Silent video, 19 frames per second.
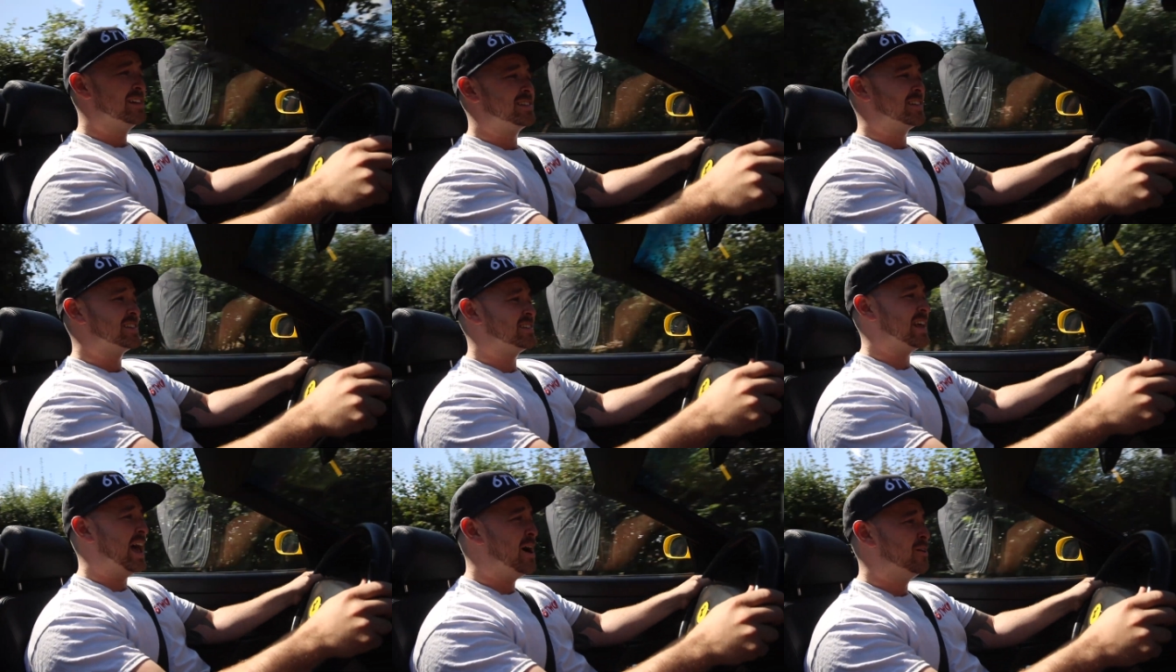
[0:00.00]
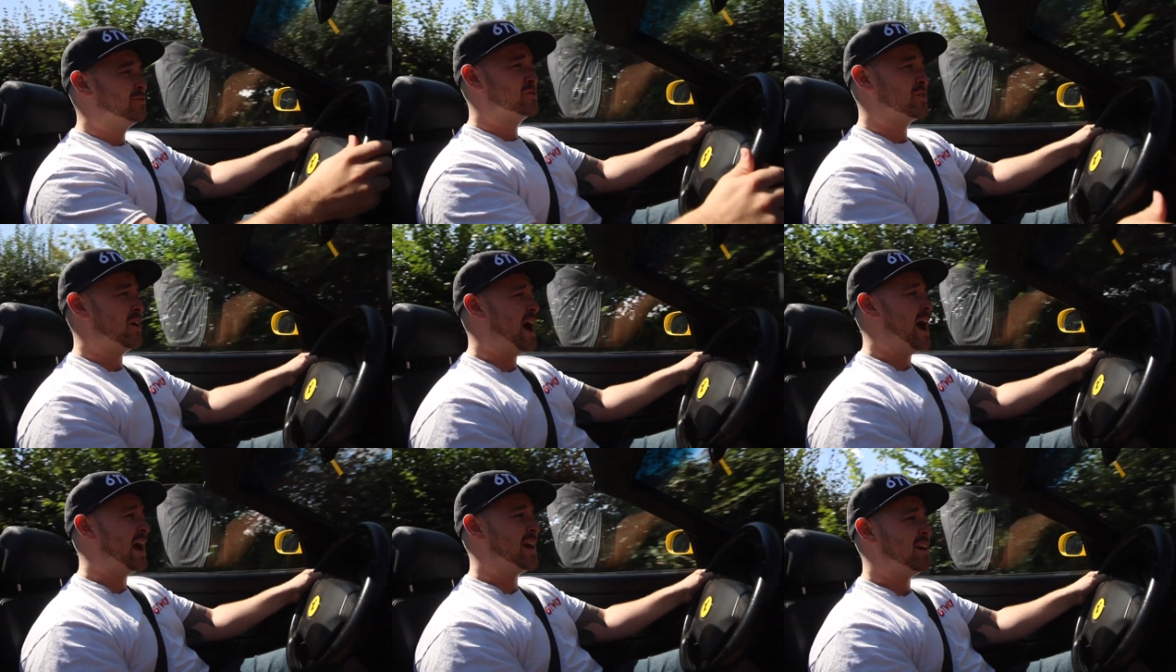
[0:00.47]
as the
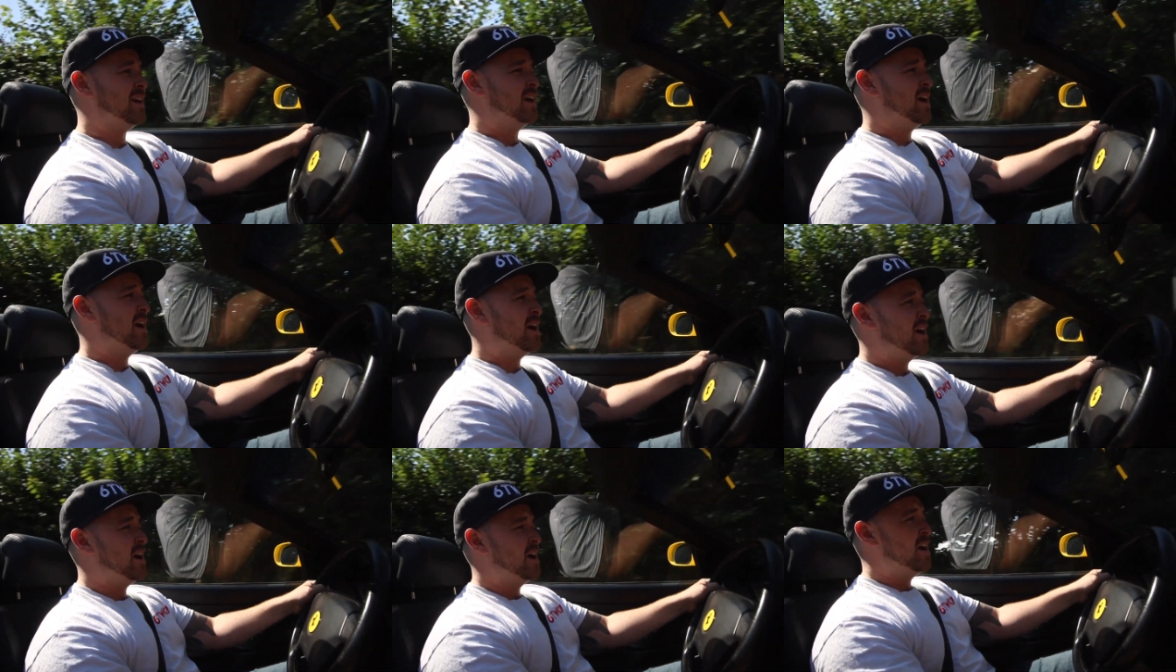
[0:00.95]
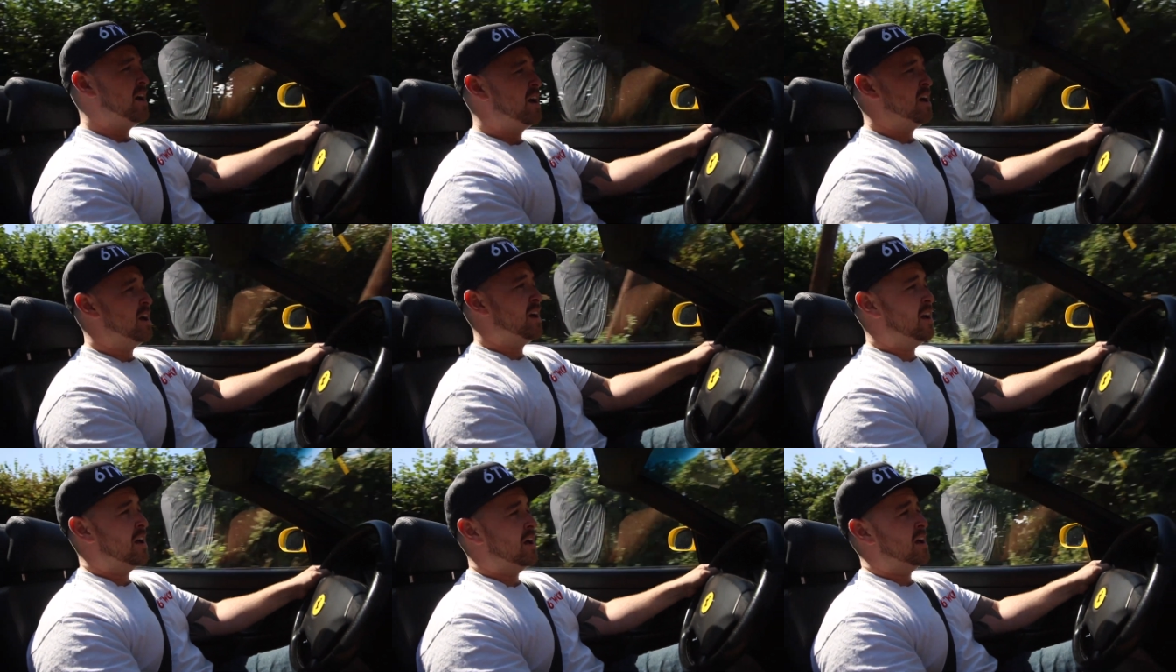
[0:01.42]
soundtrack.
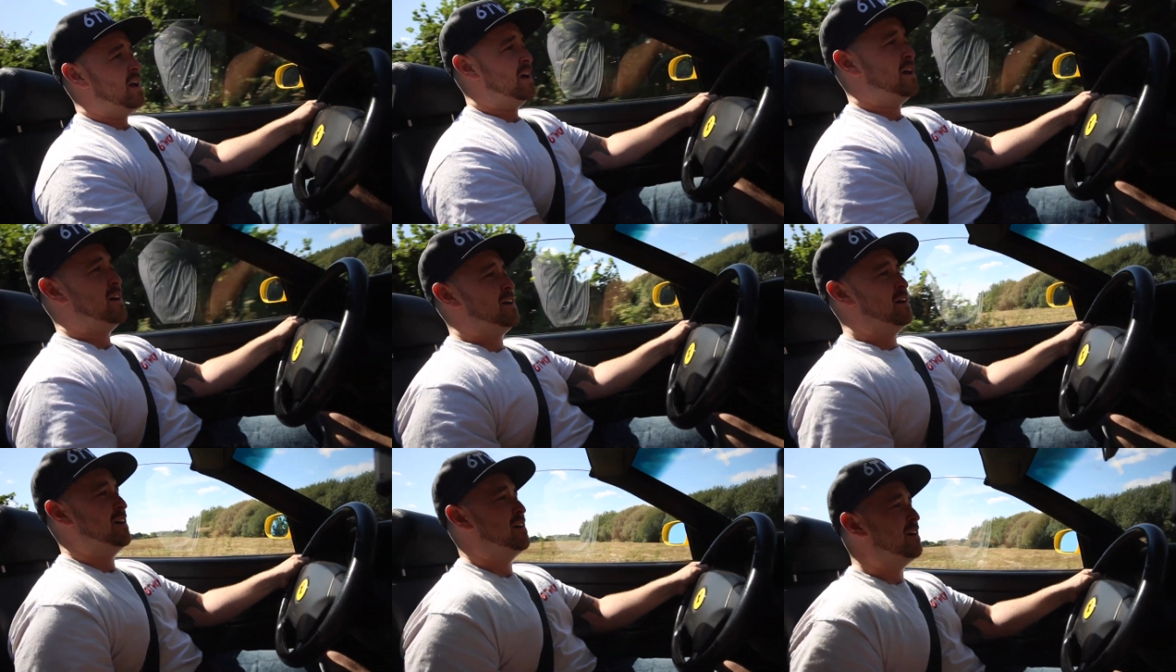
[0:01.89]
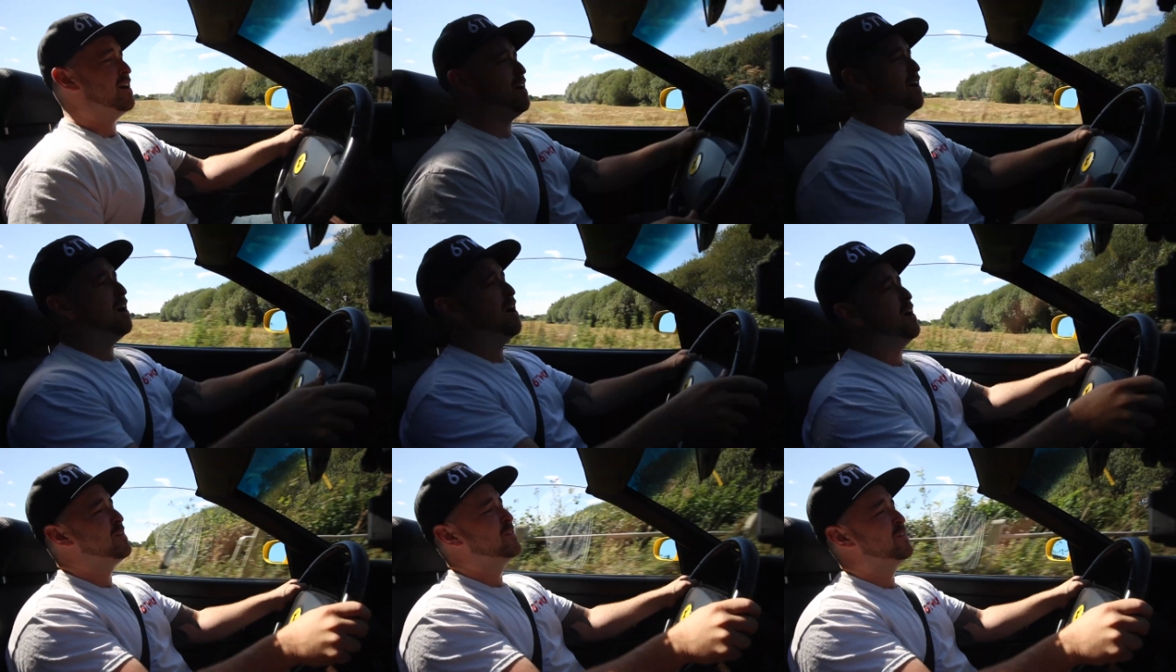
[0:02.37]

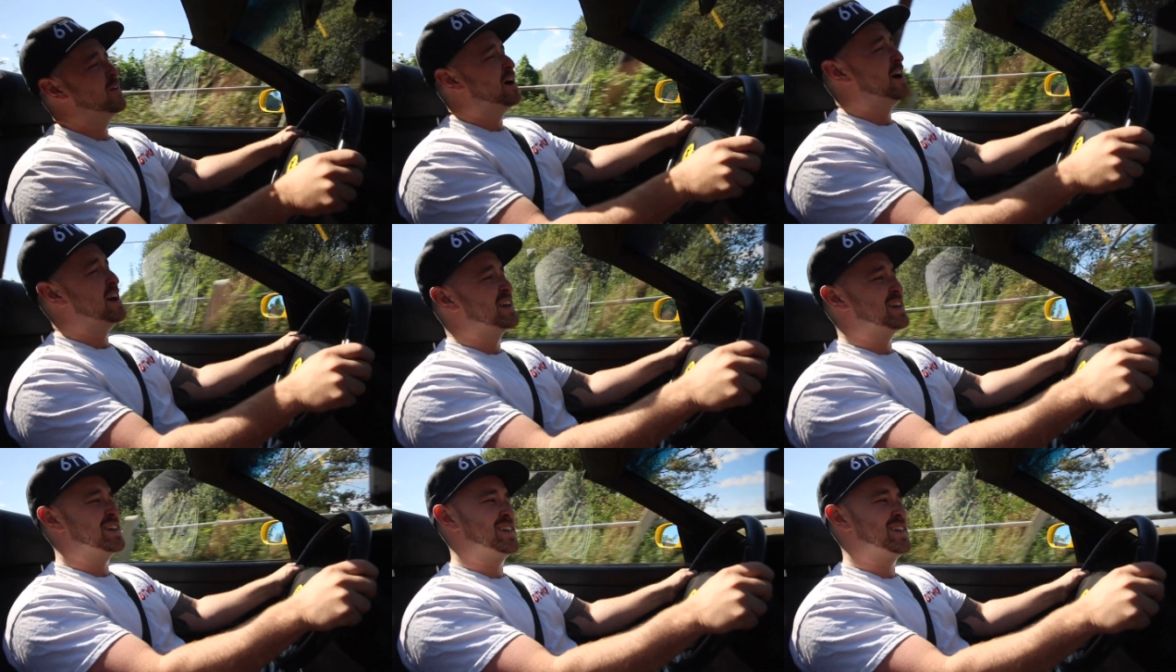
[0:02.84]
Oh my